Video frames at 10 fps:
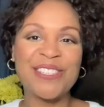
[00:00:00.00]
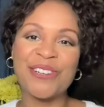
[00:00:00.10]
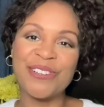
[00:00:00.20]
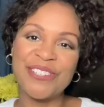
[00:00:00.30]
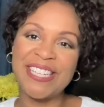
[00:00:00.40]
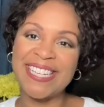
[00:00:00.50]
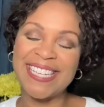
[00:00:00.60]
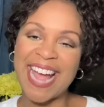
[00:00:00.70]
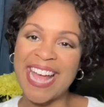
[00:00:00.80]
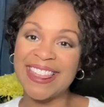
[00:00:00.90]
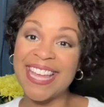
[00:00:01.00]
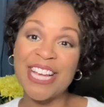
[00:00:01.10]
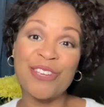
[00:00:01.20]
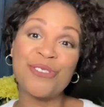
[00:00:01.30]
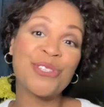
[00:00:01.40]
Girl G, and
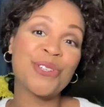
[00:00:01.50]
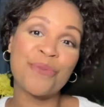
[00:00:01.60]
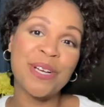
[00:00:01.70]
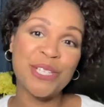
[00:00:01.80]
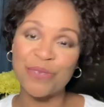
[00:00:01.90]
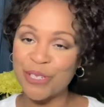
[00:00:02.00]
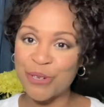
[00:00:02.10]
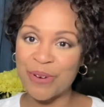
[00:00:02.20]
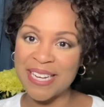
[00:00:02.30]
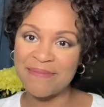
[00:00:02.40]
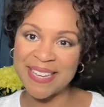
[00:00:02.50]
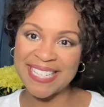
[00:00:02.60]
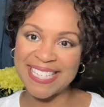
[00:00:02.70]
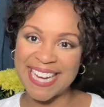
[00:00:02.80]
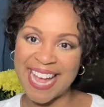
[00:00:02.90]
thank you so much for joining me
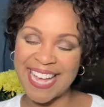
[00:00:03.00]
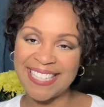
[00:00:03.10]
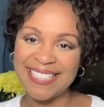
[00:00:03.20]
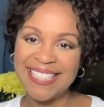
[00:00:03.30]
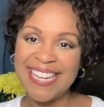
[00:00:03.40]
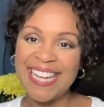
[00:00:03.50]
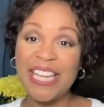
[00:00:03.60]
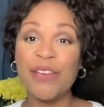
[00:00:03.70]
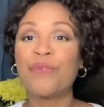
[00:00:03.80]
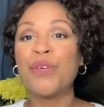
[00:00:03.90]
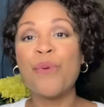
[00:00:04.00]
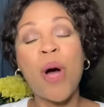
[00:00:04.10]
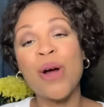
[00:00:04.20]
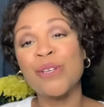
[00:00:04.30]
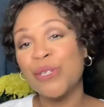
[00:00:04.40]
today. If you
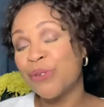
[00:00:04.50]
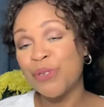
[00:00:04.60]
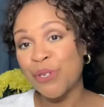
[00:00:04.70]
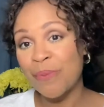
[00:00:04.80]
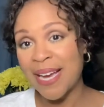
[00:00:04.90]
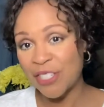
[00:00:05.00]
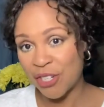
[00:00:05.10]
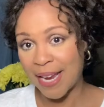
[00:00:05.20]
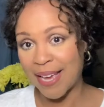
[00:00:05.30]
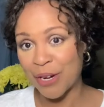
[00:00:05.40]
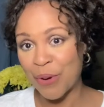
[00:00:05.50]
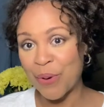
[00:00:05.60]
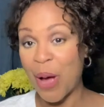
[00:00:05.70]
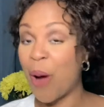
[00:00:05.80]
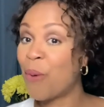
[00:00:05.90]
are new to my
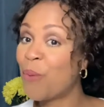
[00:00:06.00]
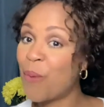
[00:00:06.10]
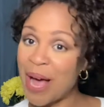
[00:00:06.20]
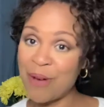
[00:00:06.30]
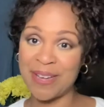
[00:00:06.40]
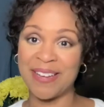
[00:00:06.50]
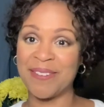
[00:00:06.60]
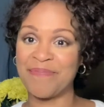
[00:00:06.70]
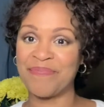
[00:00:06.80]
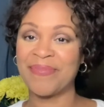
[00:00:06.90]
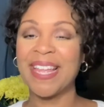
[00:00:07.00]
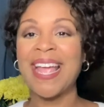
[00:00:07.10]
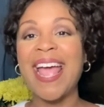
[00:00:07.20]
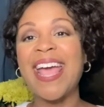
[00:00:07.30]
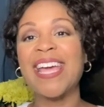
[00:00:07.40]
channel, welcome.
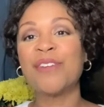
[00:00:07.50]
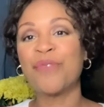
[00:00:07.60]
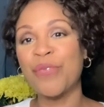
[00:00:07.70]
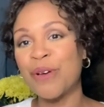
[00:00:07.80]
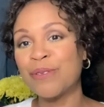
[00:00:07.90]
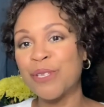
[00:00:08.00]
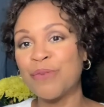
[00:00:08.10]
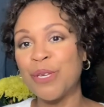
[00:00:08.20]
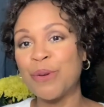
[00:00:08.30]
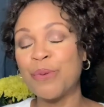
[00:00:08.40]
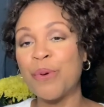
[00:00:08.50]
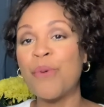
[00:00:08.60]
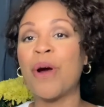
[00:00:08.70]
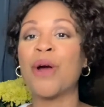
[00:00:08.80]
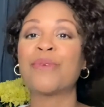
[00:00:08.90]
And for those of you
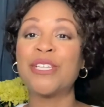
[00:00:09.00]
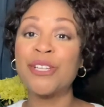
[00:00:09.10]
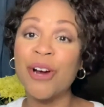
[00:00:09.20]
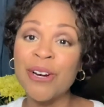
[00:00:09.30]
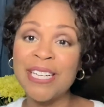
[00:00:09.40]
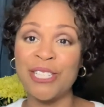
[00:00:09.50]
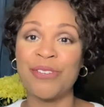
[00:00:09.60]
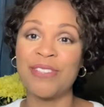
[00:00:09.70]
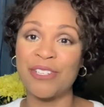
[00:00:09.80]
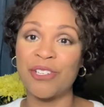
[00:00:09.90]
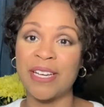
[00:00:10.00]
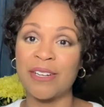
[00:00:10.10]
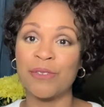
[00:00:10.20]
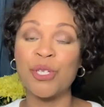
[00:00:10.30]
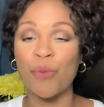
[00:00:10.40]
who are returning to this
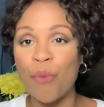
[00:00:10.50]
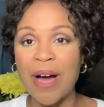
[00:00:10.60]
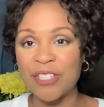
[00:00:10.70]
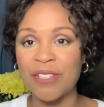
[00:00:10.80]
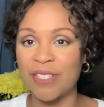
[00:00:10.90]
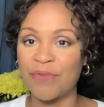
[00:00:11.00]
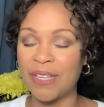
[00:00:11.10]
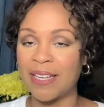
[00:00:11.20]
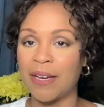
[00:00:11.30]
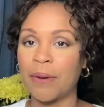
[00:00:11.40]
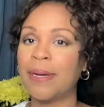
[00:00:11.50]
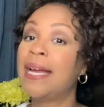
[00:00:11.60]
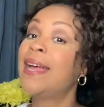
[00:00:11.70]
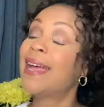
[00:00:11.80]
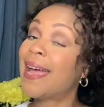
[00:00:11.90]
channel to watch this video
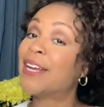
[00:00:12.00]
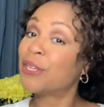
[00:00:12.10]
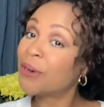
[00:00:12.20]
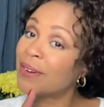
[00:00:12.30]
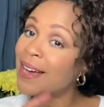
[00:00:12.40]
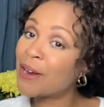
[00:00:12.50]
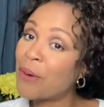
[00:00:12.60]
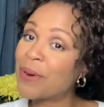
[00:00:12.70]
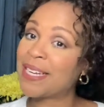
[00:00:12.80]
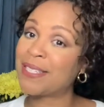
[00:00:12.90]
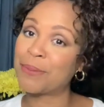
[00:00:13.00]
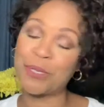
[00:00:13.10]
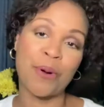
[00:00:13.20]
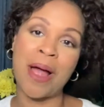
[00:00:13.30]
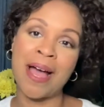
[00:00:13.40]
and you're not already
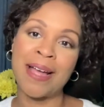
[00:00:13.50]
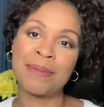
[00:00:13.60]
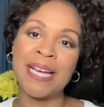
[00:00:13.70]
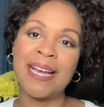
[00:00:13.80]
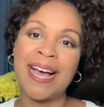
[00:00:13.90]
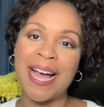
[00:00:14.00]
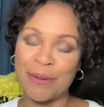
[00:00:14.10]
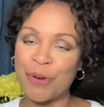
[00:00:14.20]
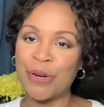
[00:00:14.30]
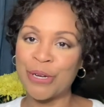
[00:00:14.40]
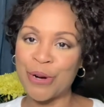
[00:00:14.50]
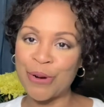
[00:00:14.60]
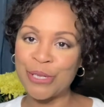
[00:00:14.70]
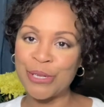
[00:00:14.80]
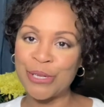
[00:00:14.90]
subscribed, I am going to
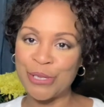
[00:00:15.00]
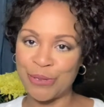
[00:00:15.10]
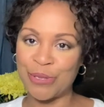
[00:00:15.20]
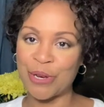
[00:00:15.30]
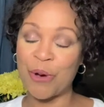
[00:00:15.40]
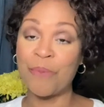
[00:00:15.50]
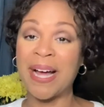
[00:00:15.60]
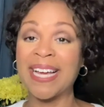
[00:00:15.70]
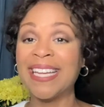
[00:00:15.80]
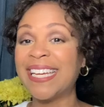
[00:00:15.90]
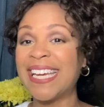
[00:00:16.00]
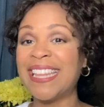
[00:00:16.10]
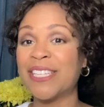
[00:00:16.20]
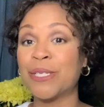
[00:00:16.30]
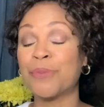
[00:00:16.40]
encourage you to do so by clicking
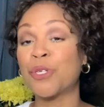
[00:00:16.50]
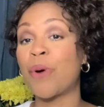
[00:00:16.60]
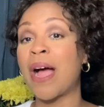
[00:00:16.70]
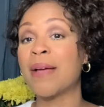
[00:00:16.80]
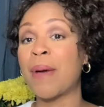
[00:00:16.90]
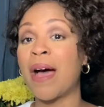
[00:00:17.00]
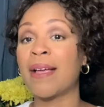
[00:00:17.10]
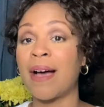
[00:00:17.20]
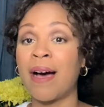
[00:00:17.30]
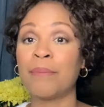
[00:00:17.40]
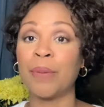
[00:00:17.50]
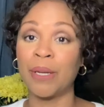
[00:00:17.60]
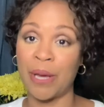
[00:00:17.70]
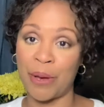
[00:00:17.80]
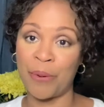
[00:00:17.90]
the subscribe icon
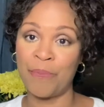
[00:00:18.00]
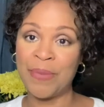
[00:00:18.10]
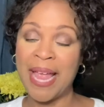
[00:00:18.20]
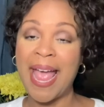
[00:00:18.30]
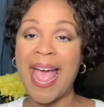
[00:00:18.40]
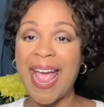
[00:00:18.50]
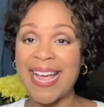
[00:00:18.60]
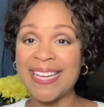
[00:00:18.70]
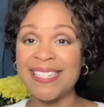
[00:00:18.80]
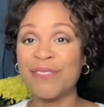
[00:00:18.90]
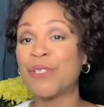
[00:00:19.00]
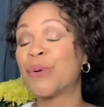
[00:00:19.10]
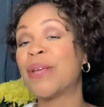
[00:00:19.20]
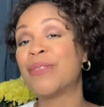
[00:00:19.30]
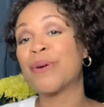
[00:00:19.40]
below. And if
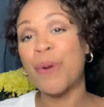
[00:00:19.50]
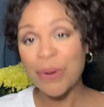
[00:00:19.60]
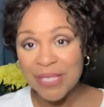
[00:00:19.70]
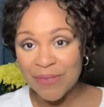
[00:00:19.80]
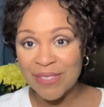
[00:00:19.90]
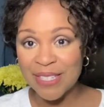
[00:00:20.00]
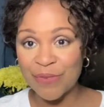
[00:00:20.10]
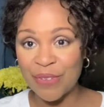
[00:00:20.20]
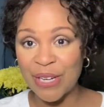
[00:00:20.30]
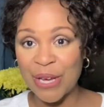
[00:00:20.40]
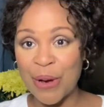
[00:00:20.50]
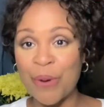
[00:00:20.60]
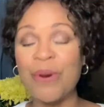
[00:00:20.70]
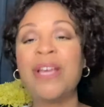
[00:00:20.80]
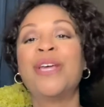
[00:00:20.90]
during the course of this
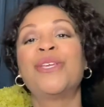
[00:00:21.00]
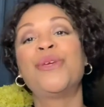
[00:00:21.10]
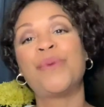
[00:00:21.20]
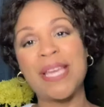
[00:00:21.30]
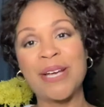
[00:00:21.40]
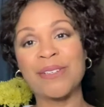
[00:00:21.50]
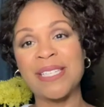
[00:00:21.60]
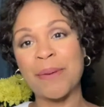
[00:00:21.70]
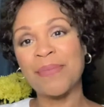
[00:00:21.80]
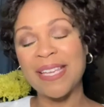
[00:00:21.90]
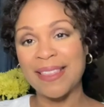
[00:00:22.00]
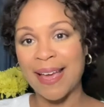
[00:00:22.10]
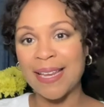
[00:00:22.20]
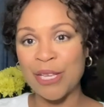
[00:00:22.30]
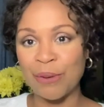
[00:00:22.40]
video you hear something
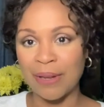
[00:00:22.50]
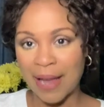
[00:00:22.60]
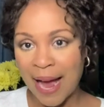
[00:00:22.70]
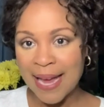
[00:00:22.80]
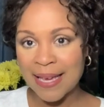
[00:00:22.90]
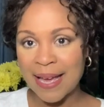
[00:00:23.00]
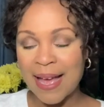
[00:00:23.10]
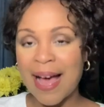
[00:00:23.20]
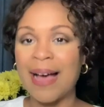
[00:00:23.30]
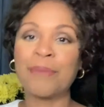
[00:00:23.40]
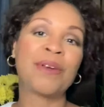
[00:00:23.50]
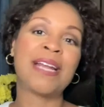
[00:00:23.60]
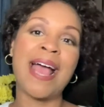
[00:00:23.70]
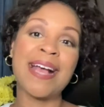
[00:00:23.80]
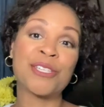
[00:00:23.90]
that you like, I'm going
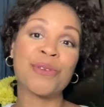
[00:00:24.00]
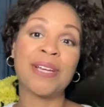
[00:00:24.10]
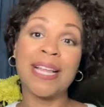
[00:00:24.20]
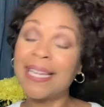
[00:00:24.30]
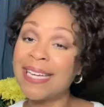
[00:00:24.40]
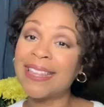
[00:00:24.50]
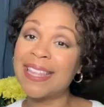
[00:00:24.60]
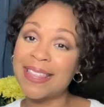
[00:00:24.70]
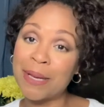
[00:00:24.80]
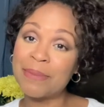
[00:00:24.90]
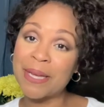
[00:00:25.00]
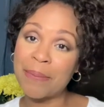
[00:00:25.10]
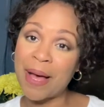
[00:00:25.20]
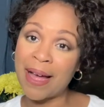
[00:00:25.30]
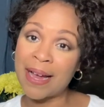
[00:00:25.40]
to ask you to click the thumbs
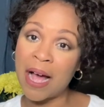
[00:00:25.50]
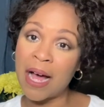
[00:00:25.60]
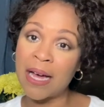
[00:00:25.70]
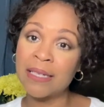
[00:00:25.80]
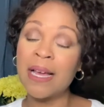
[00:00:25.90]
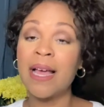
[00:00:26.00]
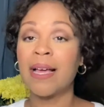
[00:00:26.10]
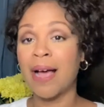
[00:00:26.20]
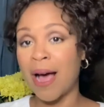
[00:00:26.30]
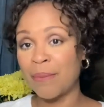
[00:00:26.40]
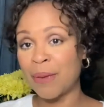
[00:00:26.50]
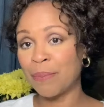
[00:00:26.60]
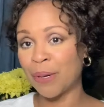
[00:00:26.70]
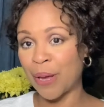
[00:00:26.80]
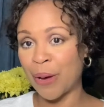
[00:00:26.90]
up icon, comment
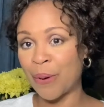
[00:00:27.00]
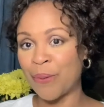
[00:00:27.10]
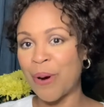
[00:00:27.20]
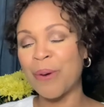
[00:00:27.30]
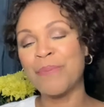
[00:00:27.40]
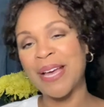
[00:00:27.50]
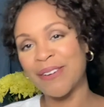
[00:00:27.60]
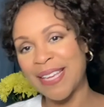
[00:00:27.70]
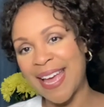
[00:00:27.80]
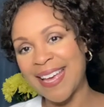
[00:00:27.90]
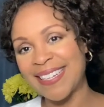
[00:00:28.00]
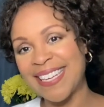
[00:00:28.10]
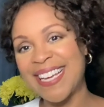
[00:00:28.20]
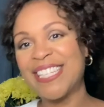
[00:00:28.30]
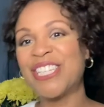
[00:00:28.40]
below, or better yet,
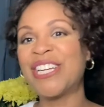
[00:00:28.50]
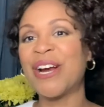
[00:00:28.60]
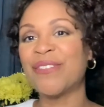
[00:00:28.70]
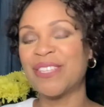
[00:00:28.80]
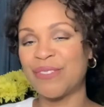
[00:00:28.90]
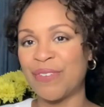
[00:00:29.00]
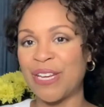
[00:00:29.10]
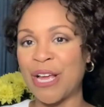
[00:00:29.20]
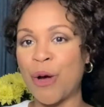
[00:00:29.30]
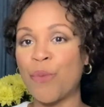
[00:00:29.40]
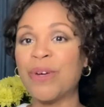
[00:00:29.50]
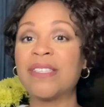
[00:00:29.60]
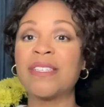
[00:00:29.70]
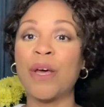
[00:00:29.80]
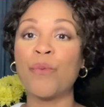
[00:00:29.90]
share this video
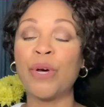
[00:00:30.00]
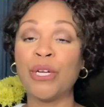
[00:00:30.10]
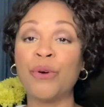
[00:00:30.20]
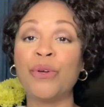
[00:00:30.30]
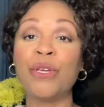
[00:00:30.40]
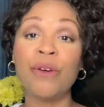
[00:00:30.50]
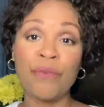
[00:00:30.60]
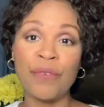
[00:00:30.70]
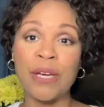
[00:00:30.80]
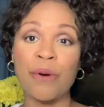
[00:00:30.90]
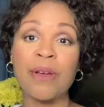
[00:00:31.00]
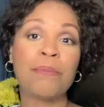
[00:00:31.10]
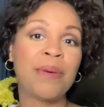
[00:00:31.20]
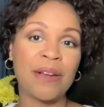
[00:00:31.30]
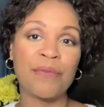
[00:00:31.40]
with someone who you feel
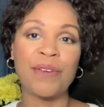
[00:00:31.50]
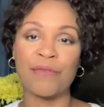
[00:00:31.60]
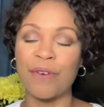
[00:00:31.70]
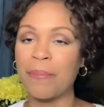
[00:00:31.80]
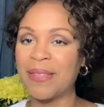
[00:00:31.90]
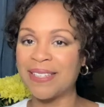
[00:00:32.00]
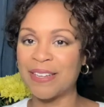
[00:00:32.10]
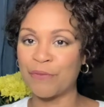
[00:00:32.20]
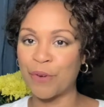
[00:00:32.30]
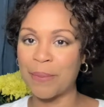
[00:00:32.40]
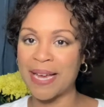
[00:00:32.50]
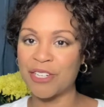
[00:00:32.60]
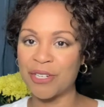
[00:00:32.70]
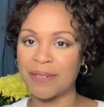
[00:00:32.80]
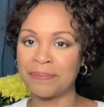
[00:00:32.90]
could benefit from this
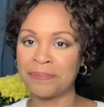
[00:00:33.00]
information.